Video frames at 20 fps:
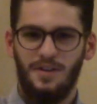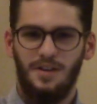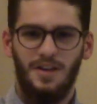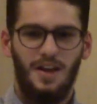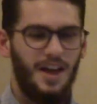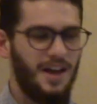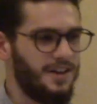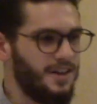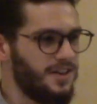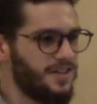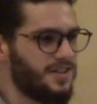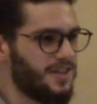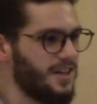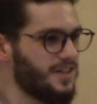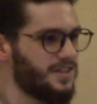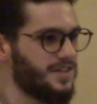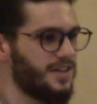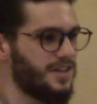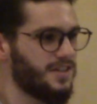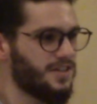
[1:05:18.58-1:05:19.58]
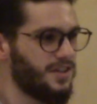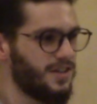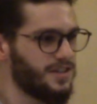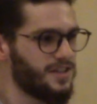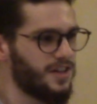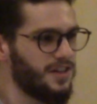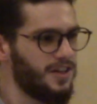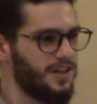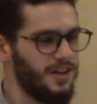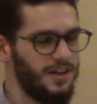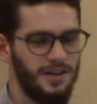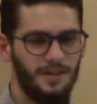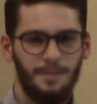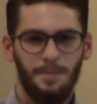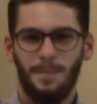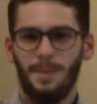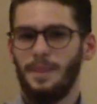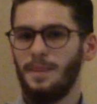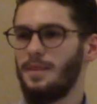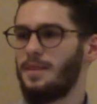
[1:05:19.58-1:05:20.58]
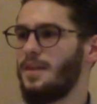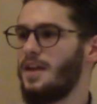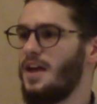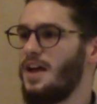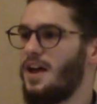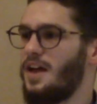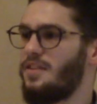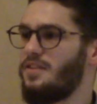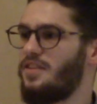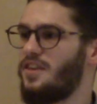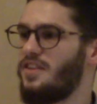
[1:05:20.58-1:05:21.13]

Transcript: And he says this, Hisqeel, and